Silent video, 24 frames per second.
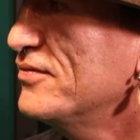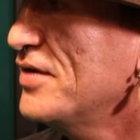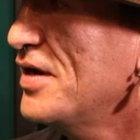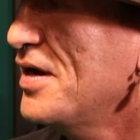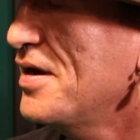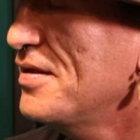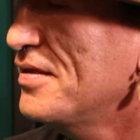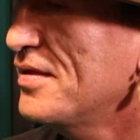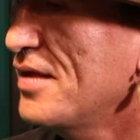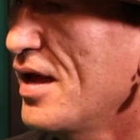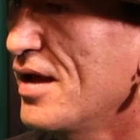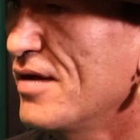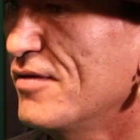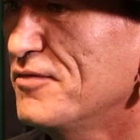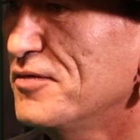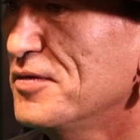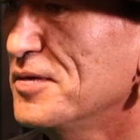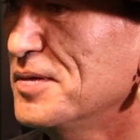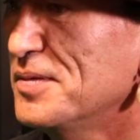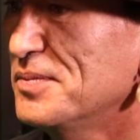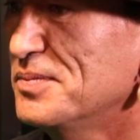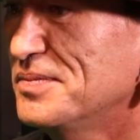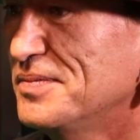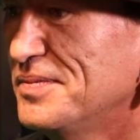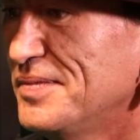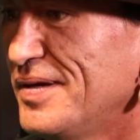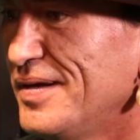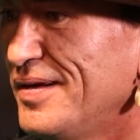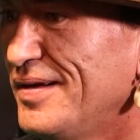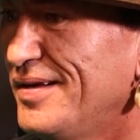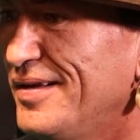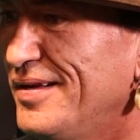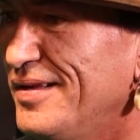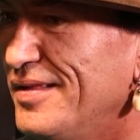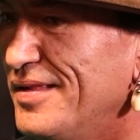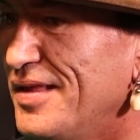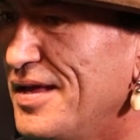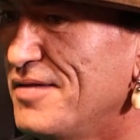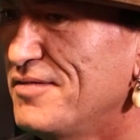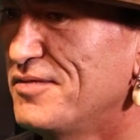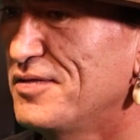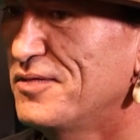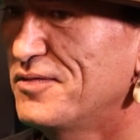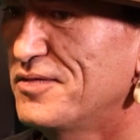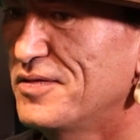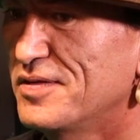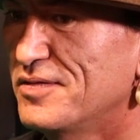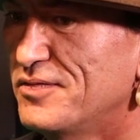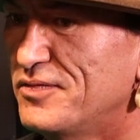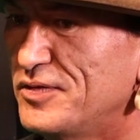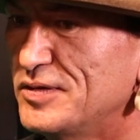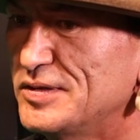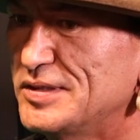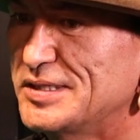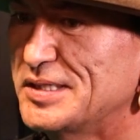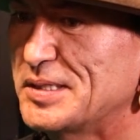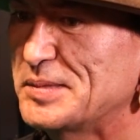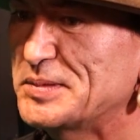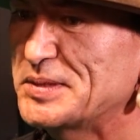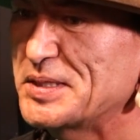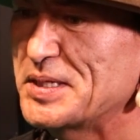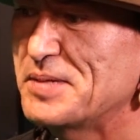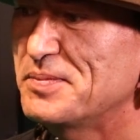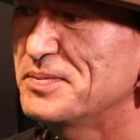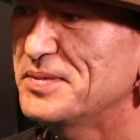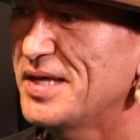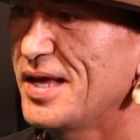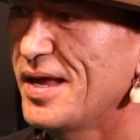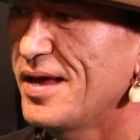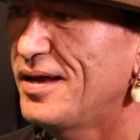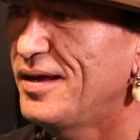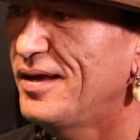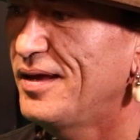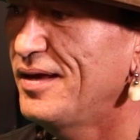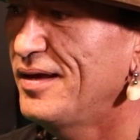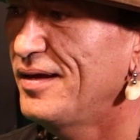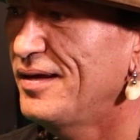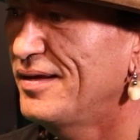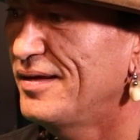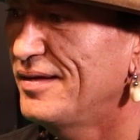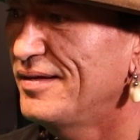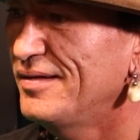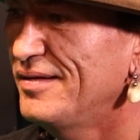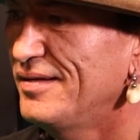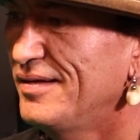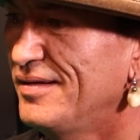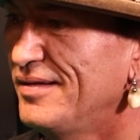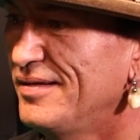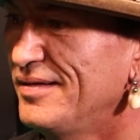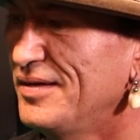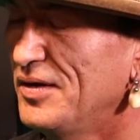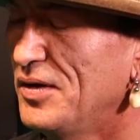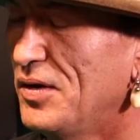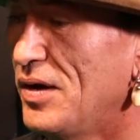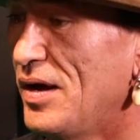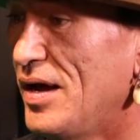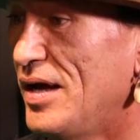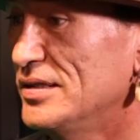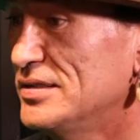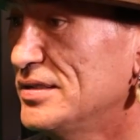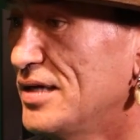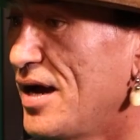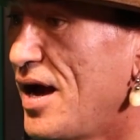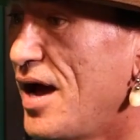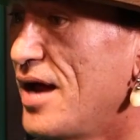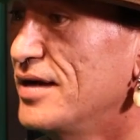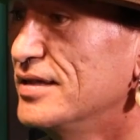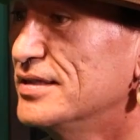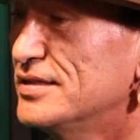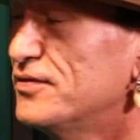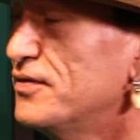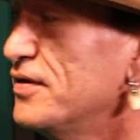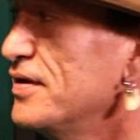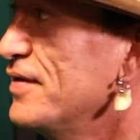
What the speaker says: and very thankful. I'm thankful for the footsteps that I'm taking, and I ask guidance